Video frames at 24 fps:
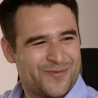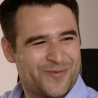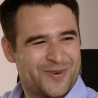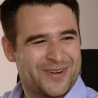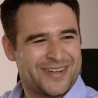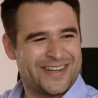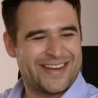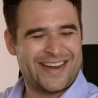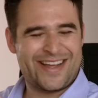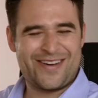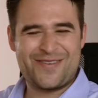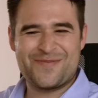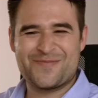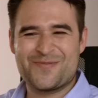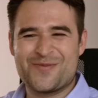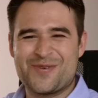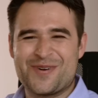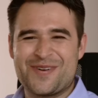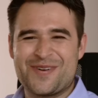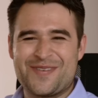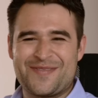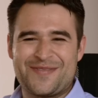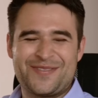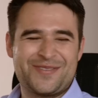Well, wouldn't it help
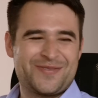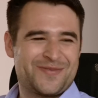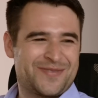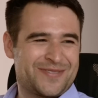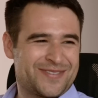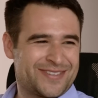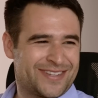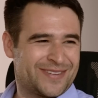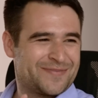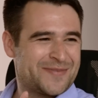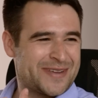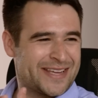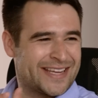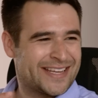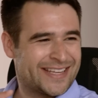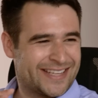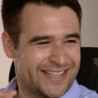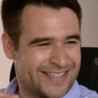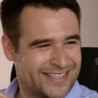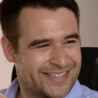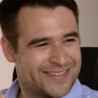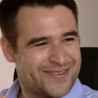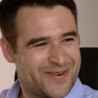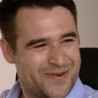more if you were speaking
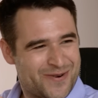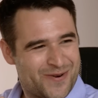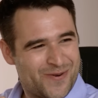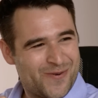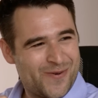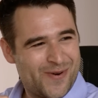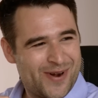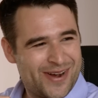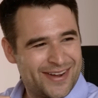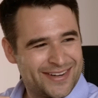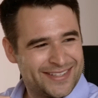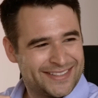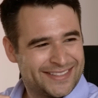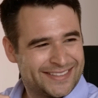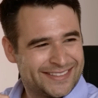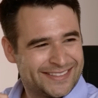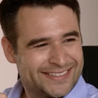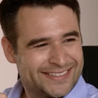as Do Kwon?